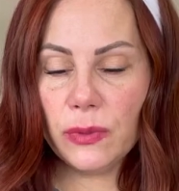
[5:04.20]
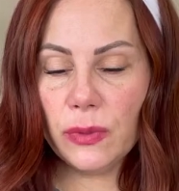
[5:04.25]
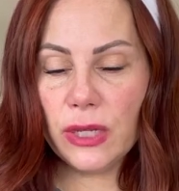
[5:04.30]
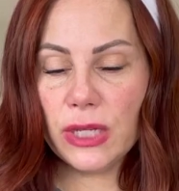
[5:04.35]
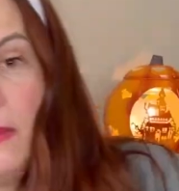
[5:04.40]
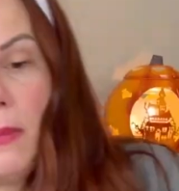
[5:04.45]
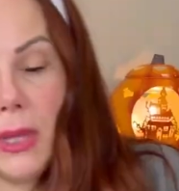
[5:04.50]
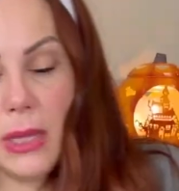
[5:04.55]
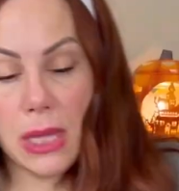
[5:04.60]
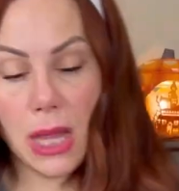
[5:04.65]
one
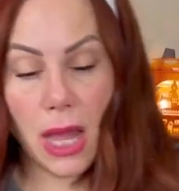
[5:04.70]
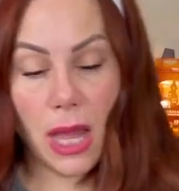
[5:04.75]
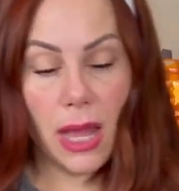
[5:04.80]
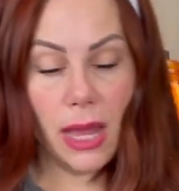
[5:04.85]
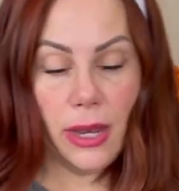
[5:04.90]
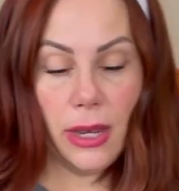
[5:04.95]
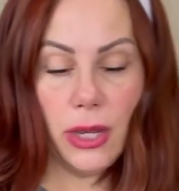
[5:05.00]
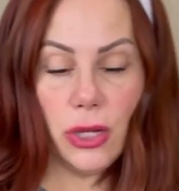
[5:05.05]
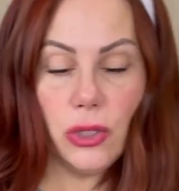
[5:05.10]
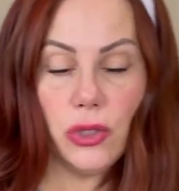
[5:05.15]
is
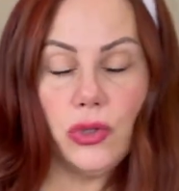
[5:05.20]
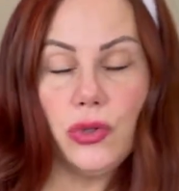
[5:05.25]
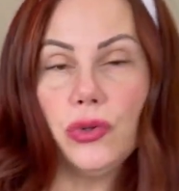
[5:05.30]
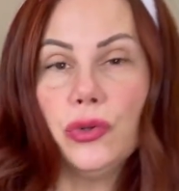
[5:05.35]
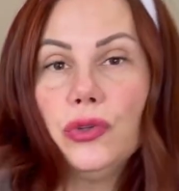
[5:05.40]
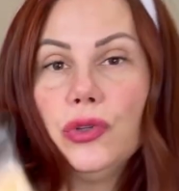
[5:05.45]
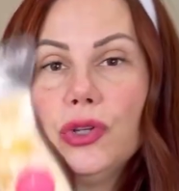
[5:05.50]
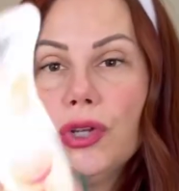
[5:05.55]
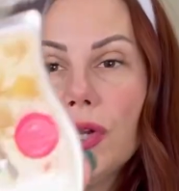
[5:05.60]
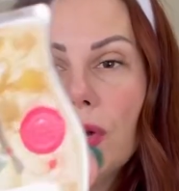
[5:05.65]
Milan
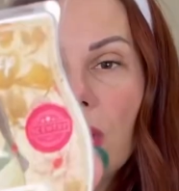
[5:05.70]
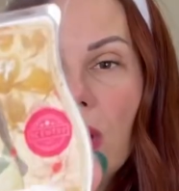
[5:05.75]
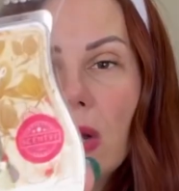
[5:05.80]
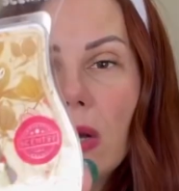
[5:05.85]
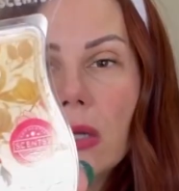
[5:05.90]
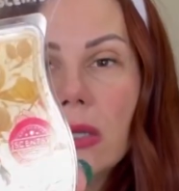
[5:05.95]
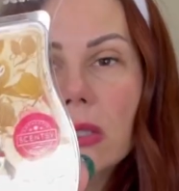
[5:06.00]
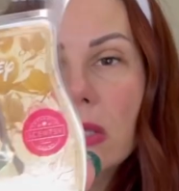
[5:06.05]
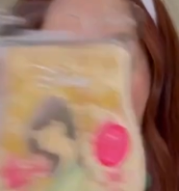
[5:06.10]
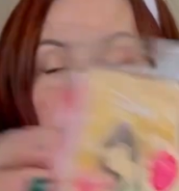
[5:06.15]
True to Your
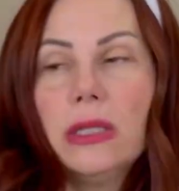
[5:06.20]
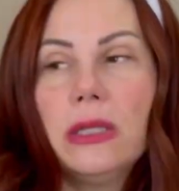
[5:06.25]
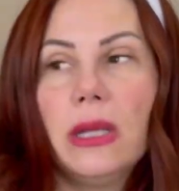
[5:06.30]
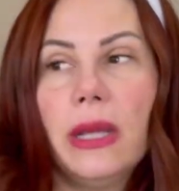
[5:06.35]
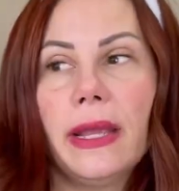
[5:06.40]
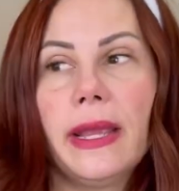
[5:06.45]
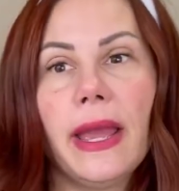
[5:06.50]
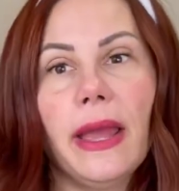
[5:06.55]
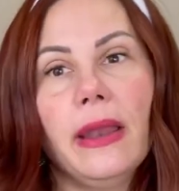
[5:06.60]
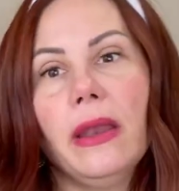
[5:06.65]
Heart.
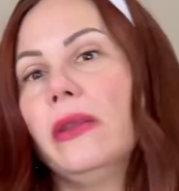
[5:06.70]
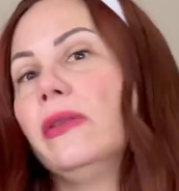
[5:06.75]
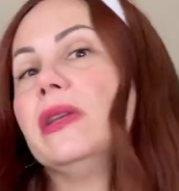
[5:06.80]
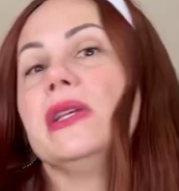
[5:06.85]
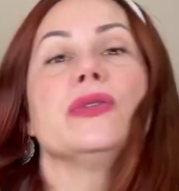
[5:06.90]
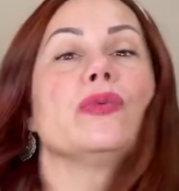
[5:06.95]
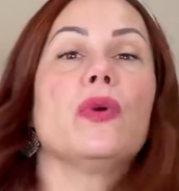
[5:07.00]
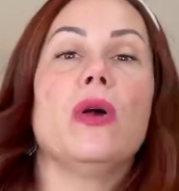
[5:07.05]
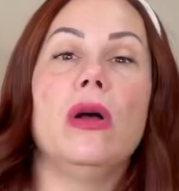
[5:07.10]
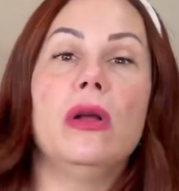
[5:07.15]
Again,
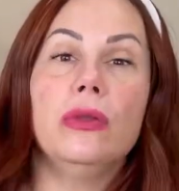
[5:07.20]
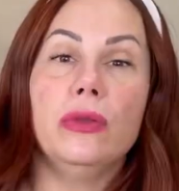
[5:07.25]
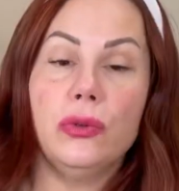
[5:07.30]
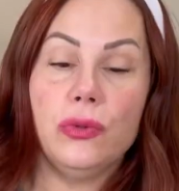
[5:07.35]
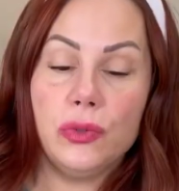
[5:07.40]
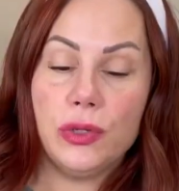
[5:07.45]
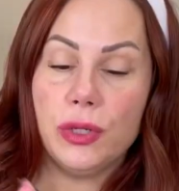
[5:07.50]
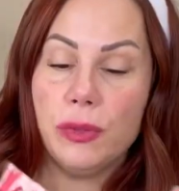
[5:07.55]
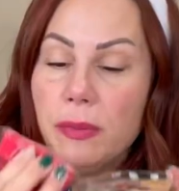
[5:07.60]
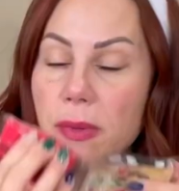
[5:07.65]
these were all new
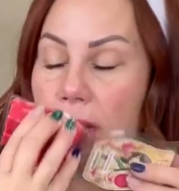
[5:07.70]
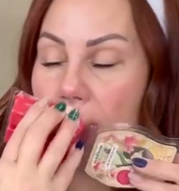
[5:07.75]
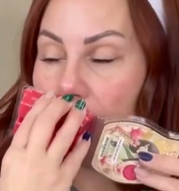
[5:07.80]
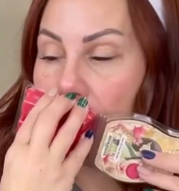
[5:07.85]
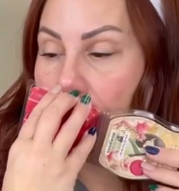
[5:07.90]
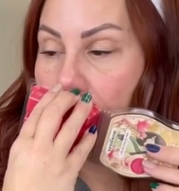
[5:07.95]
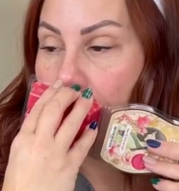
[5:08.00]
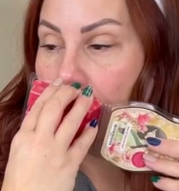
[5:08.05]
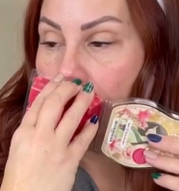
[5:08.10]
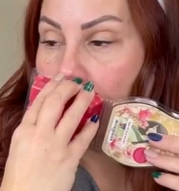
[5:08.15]
to me.
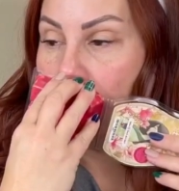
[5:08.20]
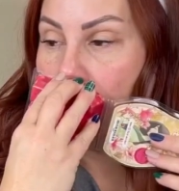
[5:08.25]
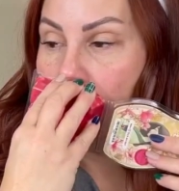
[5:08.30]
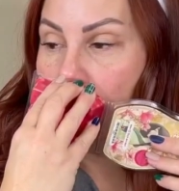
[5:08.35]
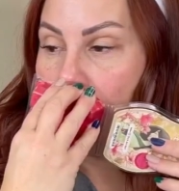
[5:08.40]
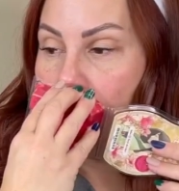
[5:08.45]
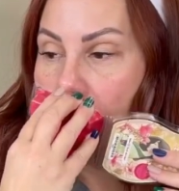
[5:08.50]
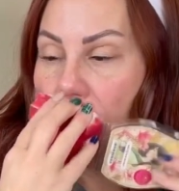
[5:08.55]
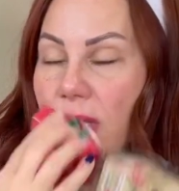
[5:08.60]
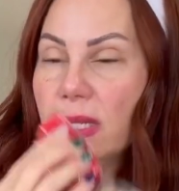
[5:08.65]

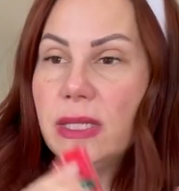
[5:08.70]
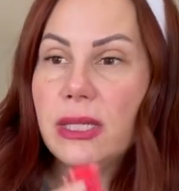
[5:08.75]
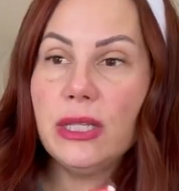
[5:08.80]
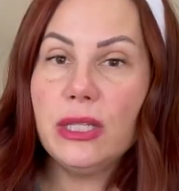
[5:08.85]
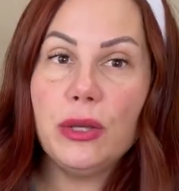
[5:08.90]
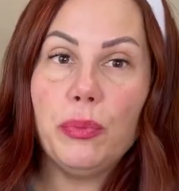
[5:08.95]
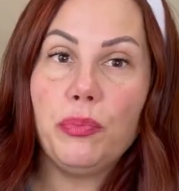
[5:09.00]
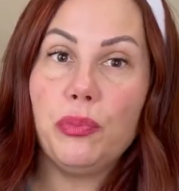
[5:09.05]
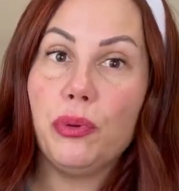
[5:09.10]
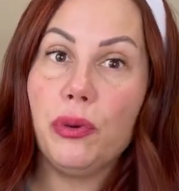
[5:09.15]
This is
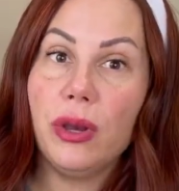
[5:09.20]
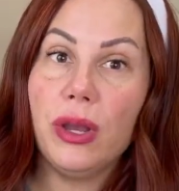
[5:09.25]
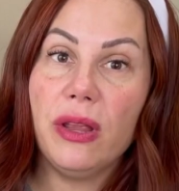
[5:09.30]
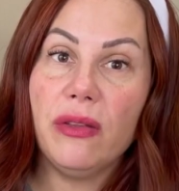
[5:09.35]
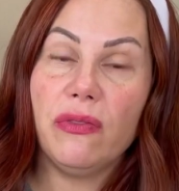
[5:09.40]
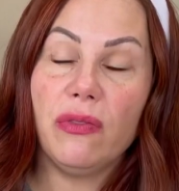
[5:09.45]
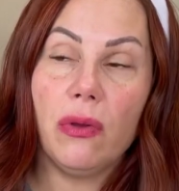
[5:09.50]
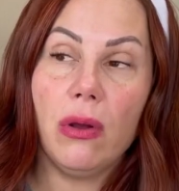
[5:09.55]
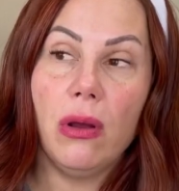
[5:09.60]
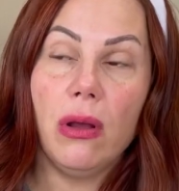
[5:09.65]
a pretty
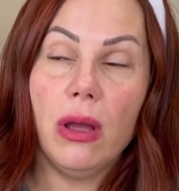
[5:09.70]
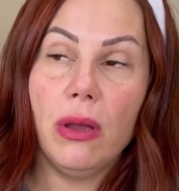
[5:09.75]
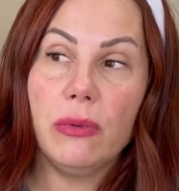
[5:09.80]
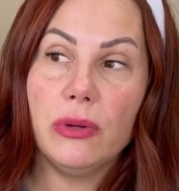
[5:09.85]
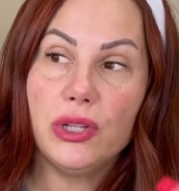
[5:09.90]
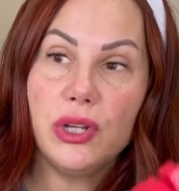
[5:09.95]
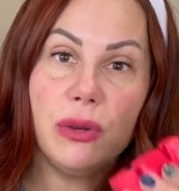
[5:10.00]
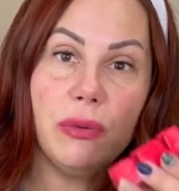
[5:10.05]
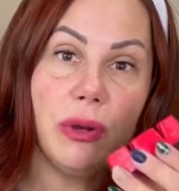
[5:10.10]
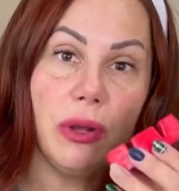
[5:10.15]
floral. Oh, I
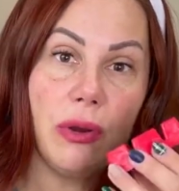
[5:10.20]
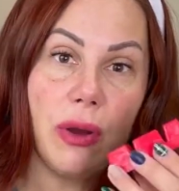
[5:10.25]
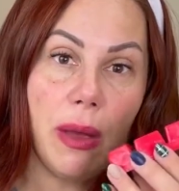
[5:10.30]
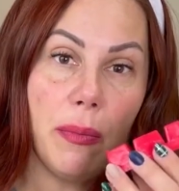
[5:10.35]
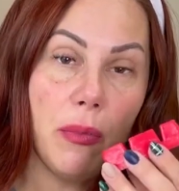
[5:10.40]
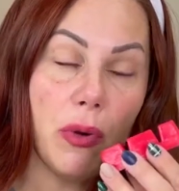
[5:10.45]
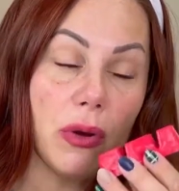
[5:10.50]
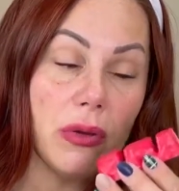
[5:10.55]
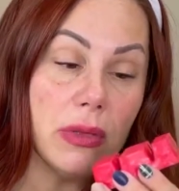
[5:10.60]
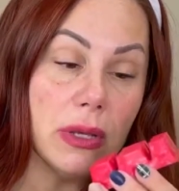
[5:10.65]
wish I would have grabbed
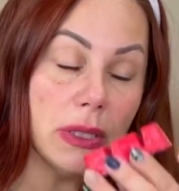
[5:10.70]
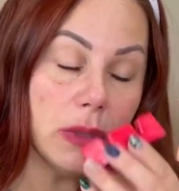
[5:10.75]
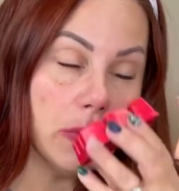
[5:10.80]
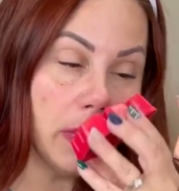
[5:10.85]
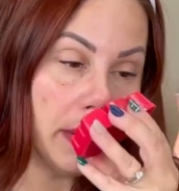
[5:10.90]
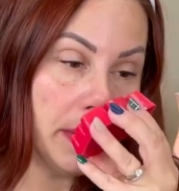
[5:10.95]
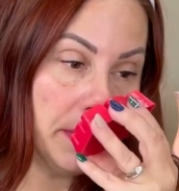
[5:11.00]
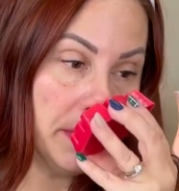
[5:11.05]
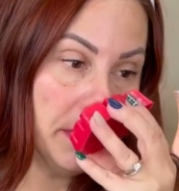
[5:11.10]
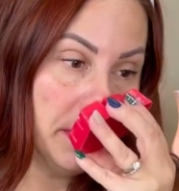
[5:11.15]
more of this
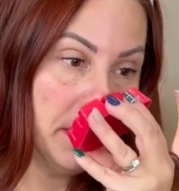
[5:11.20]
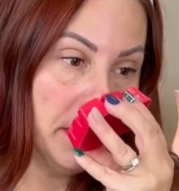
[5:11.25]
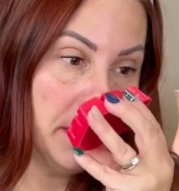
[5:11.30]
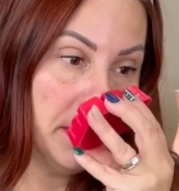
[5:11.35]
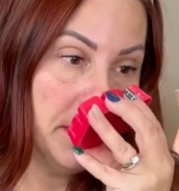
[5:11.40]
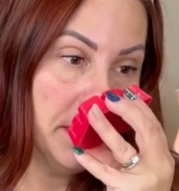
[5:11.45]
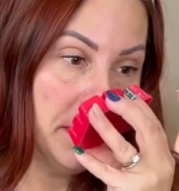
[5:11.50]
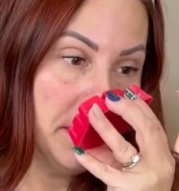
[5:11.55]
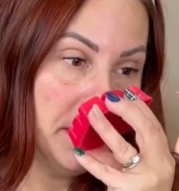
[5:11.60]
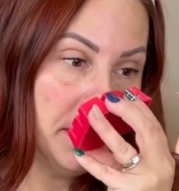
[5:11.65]
one.
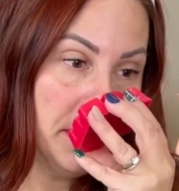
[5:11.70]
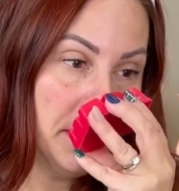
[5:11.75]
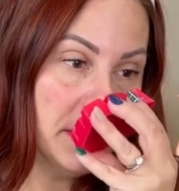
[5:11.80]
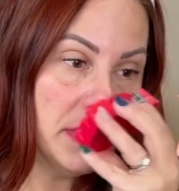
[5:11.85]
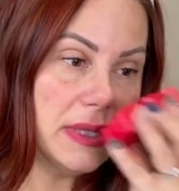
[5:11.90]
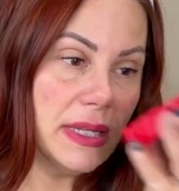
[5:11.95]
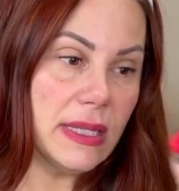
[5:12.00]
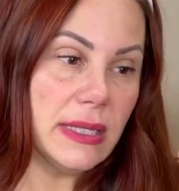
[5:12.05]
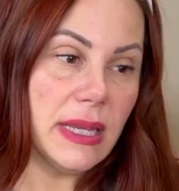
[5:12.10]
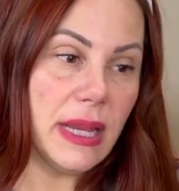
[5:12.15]

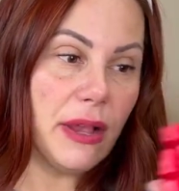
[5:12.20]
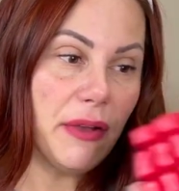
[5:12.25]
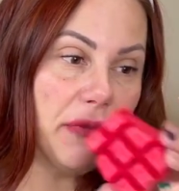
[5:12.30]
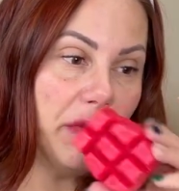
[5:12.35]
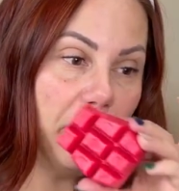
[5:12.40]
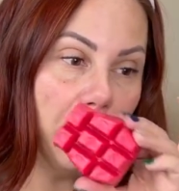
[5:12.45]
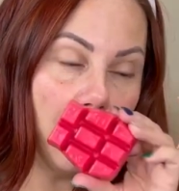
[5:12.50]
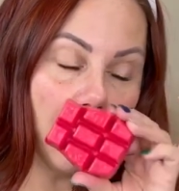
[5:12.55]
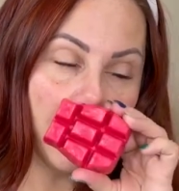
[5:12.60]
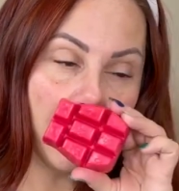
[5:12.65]
Is this like a
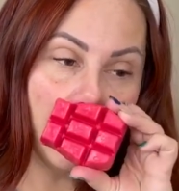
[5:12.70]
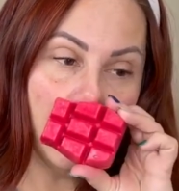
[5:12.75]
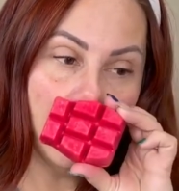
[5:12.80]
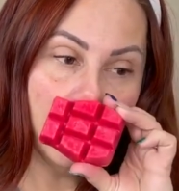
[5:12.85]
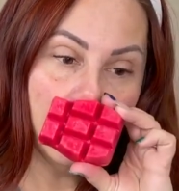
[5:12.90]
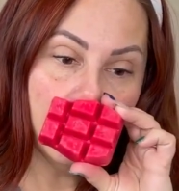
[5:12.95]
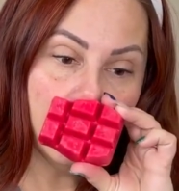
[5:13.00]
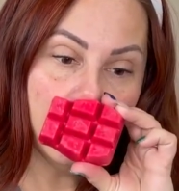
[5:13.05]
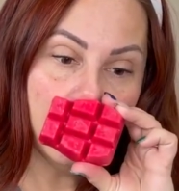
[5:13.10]
floral?